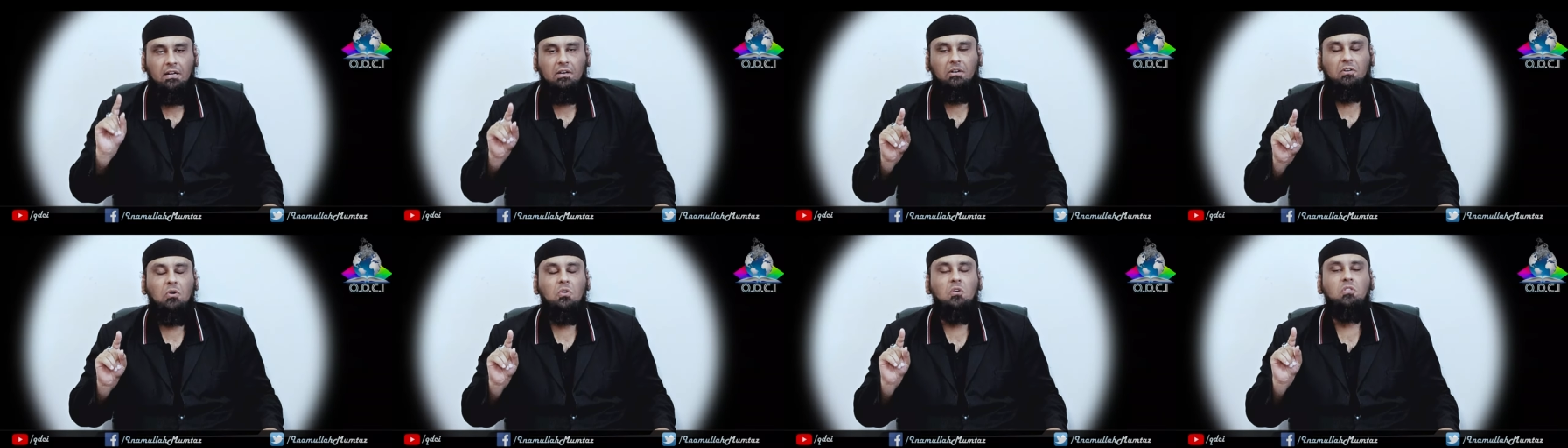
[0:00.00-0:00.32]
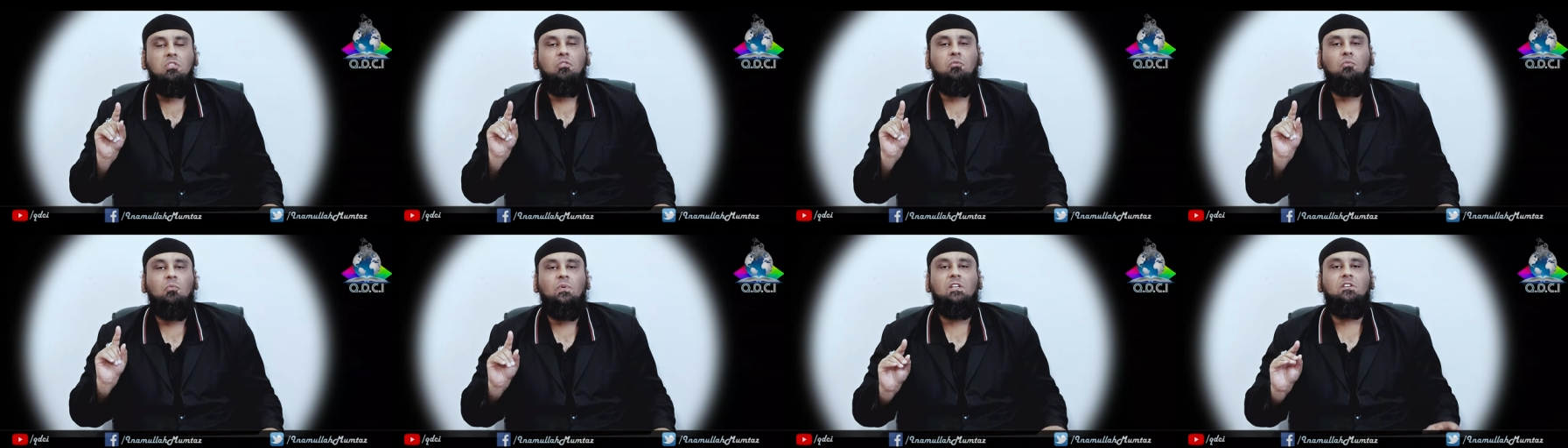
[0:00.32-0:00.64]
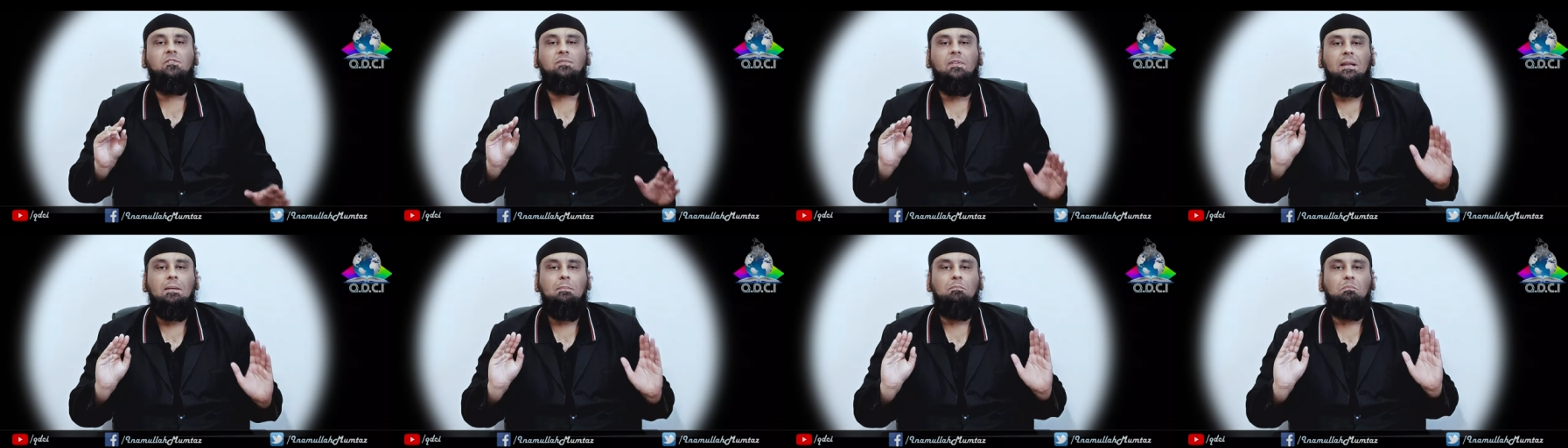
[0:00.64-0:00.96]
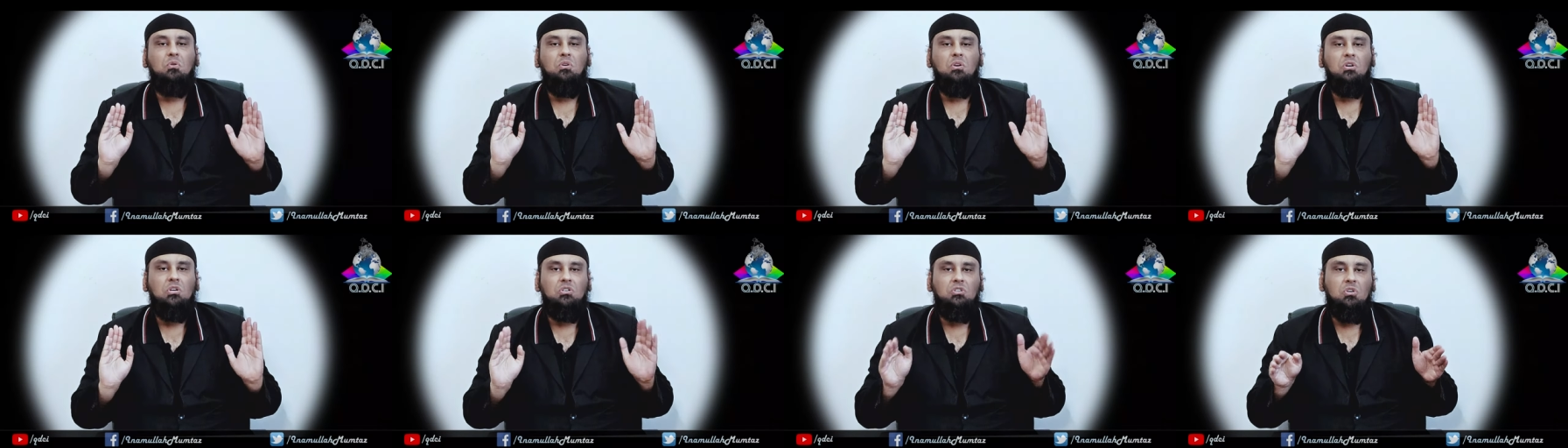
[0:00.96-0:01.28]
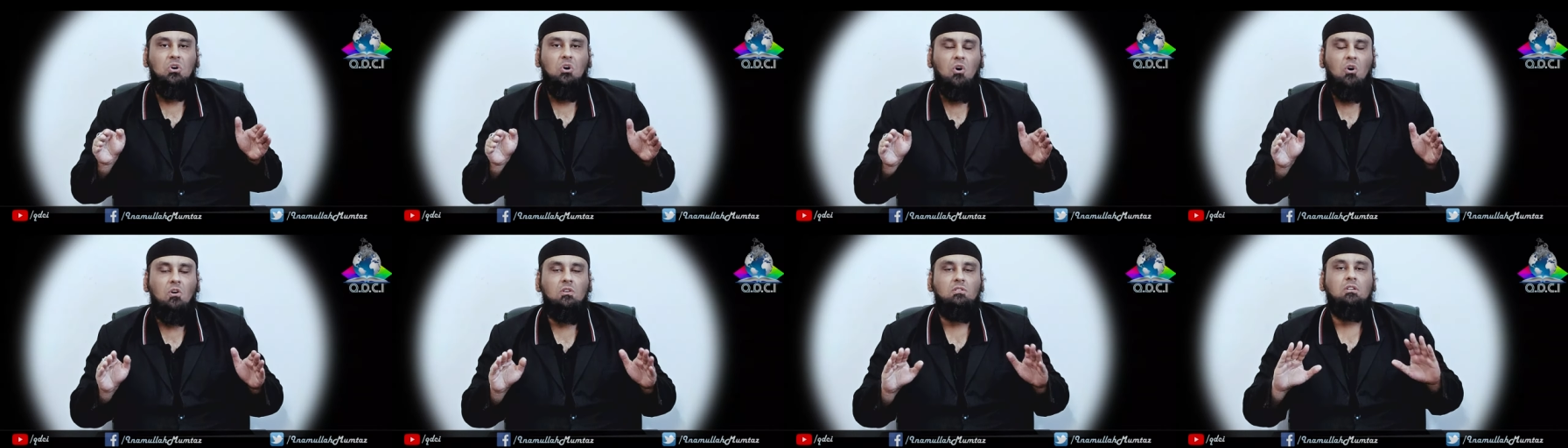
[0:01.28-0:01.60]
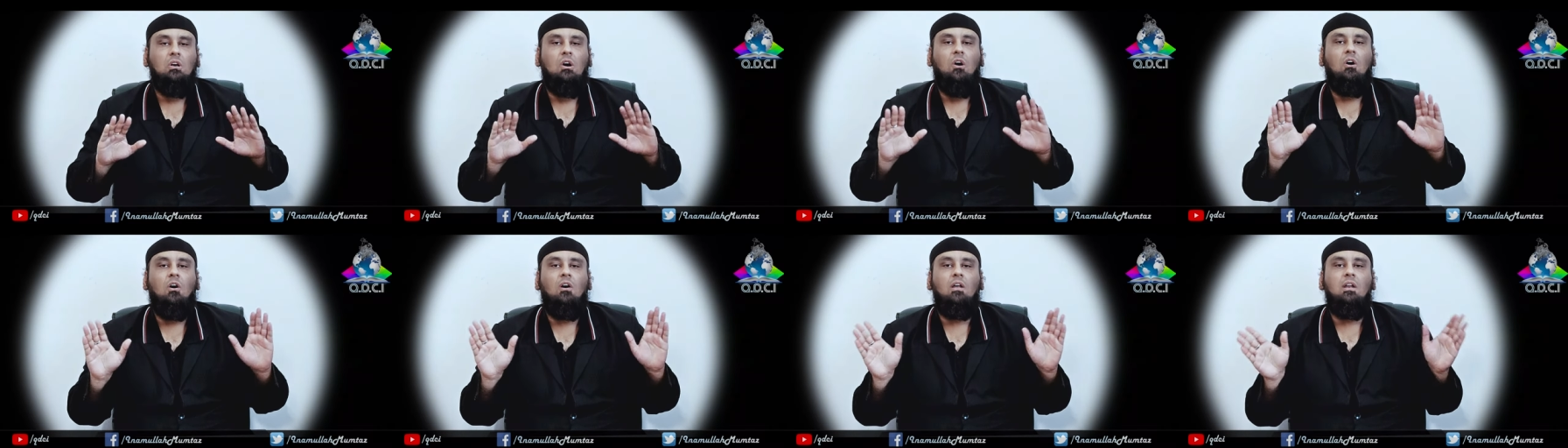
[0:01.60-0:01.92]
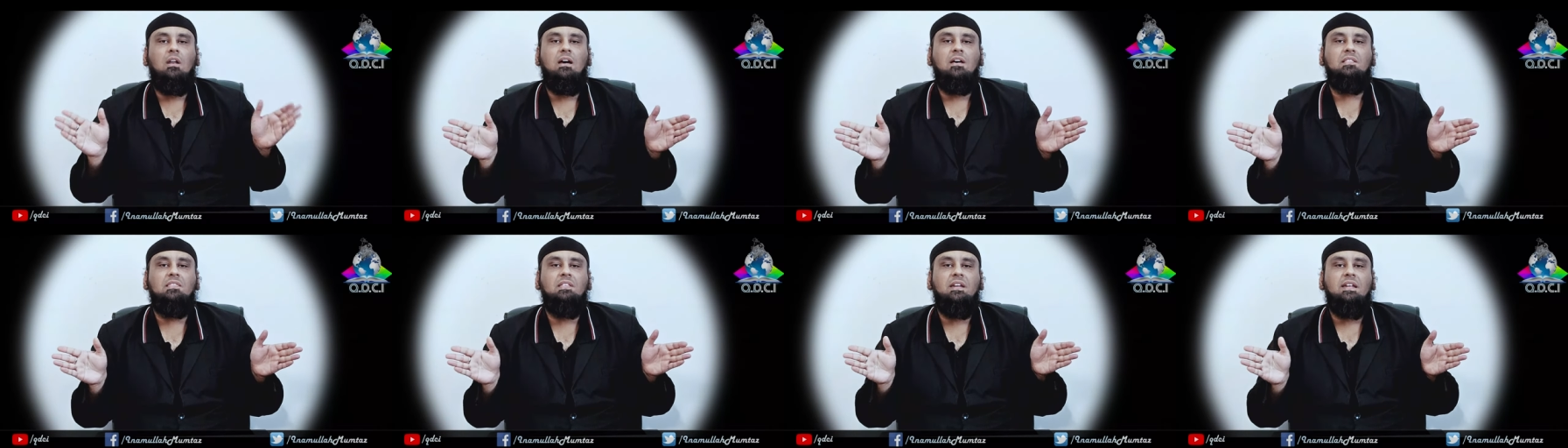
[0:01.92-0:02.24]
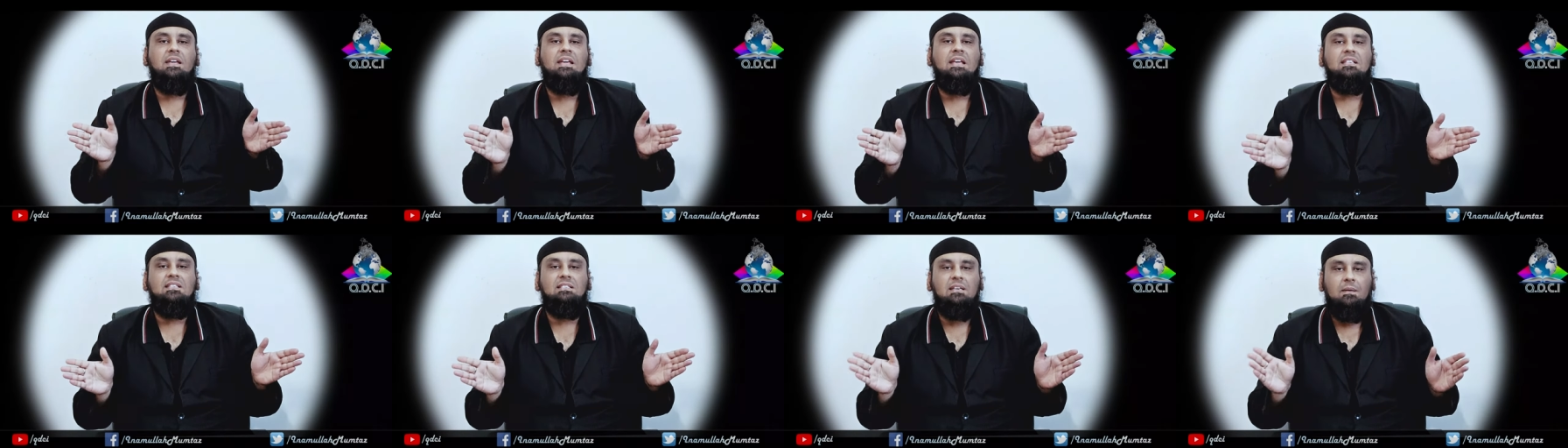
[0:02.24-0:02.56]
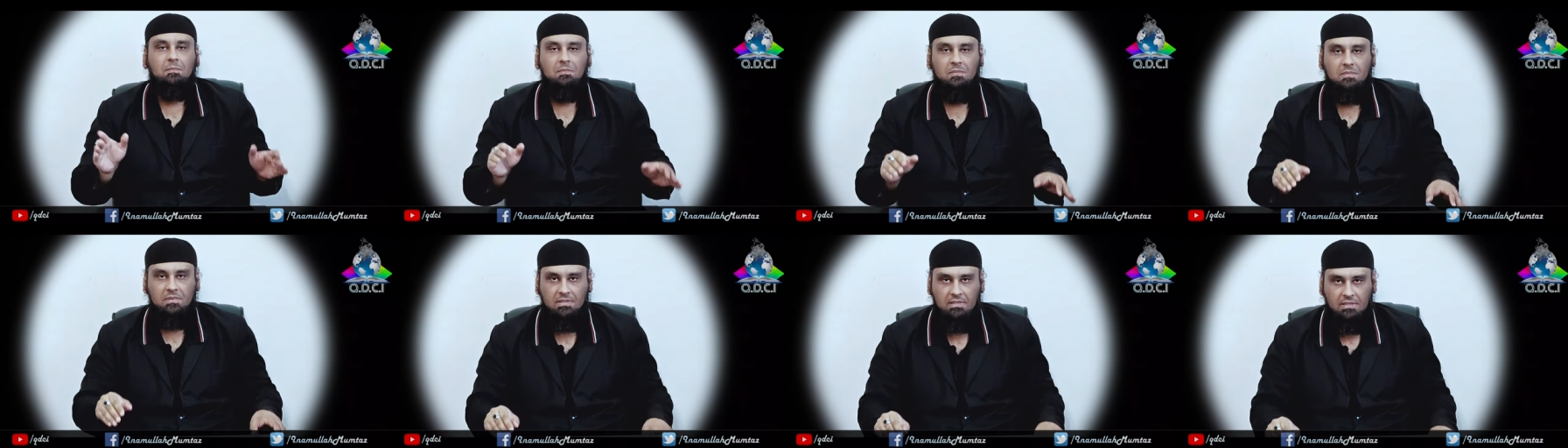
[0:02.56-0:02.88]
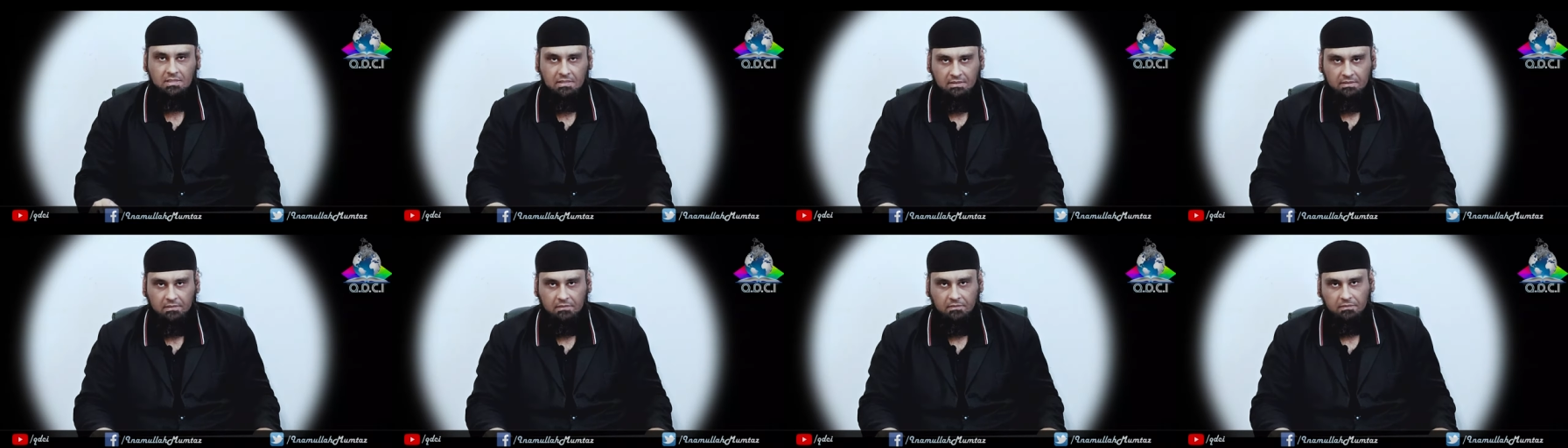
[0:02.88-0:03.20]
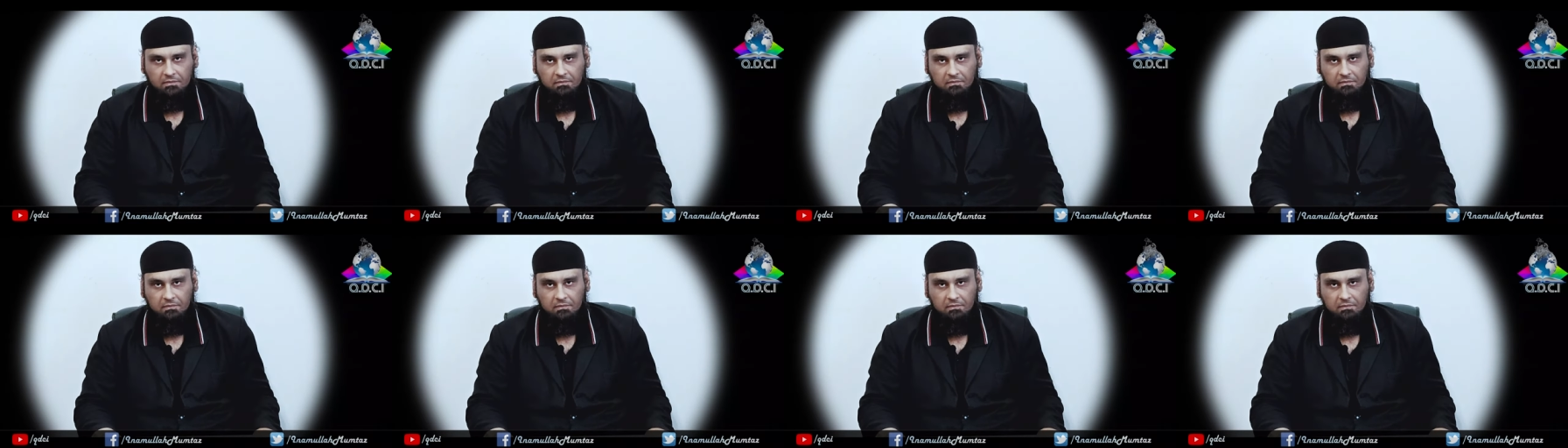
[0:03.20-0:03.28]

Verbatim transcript: the truth which will bulldoze all other isms.